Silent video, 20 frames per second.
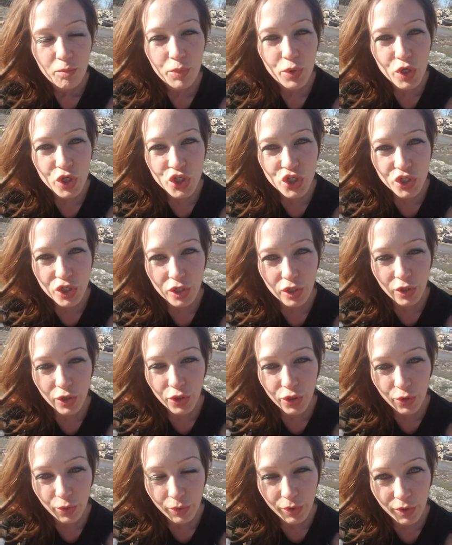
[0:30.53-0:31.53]
pushing
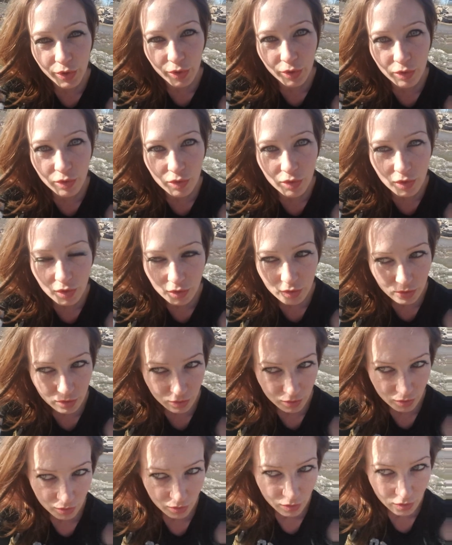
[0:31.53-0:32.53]
through
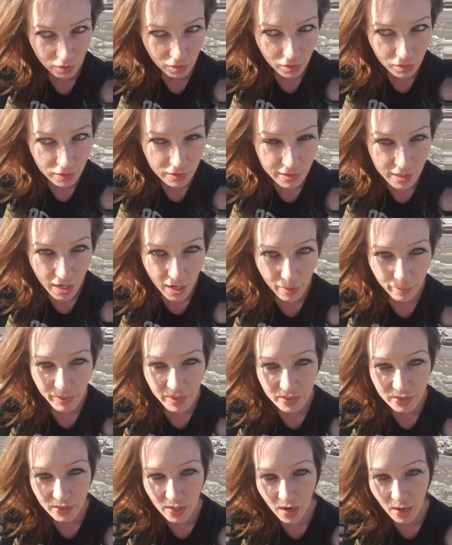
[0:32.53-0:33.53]
time
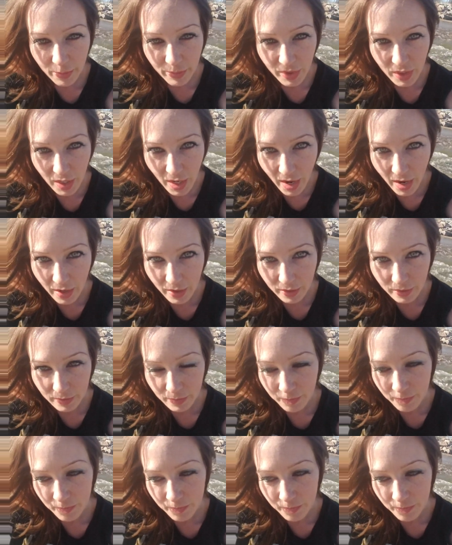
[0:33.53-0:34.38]
and time again